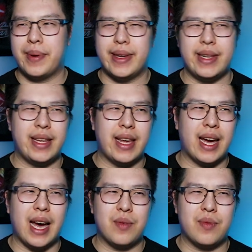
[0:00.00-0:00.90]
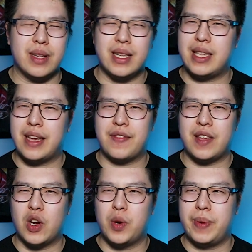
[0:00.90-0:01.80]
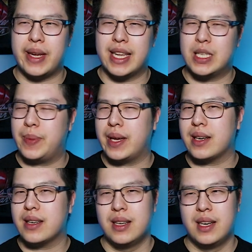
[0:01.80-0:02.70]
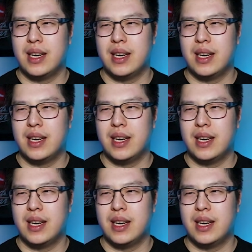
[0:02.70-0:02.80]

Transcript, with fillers: but yeah, I really definitely hope he gets better,